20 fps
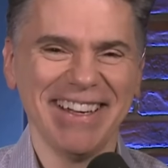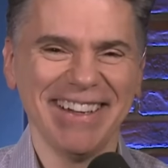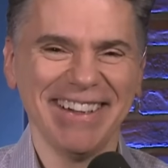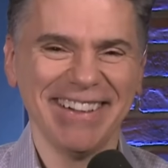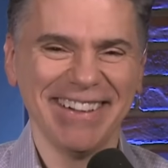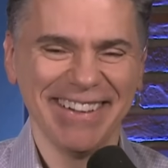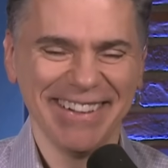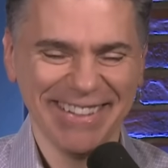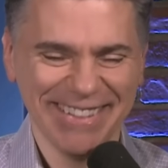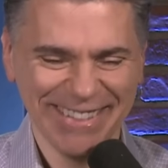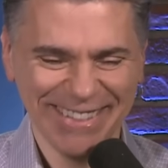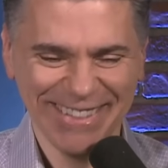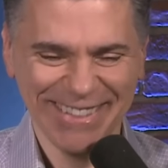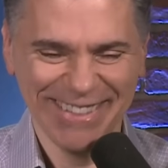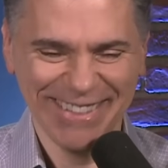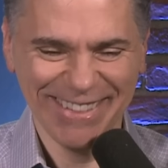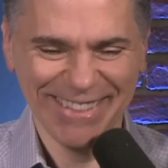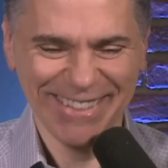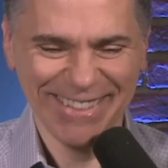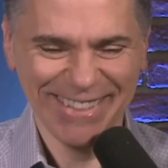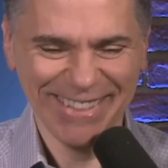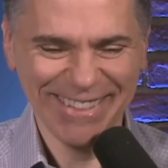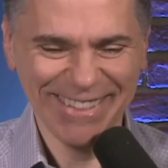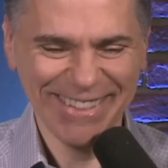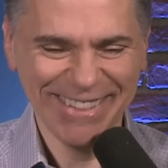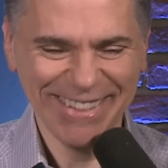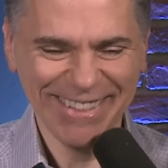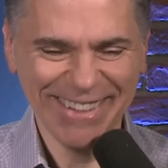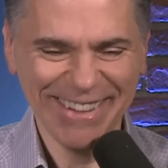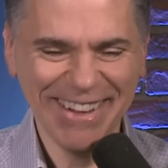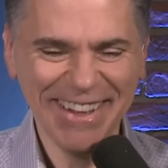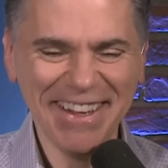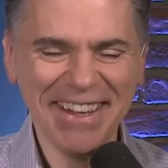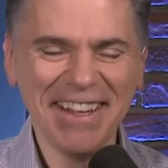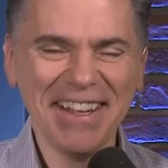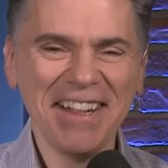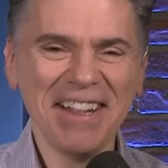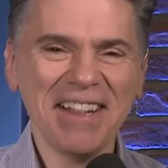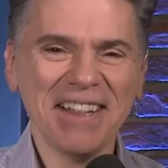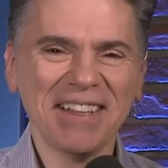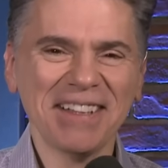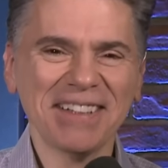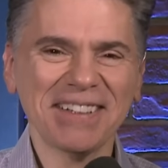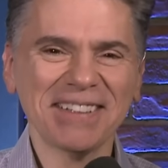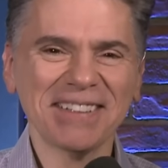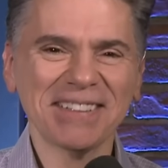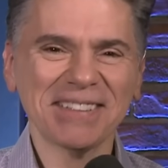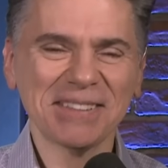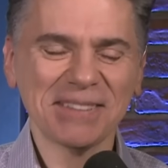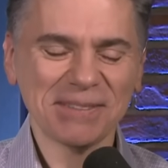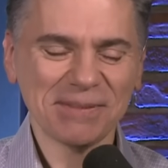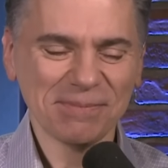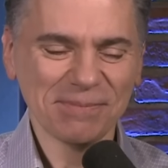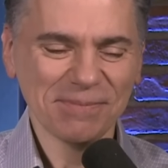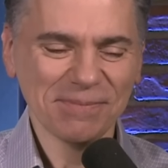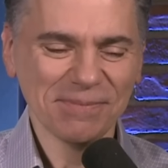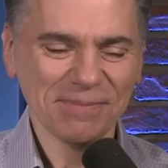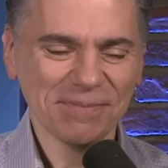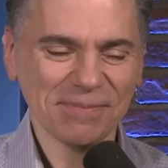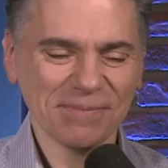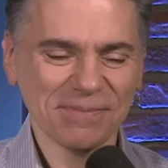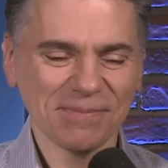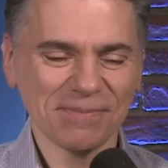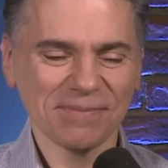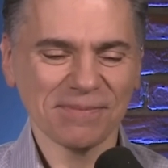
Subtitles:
(not speaking)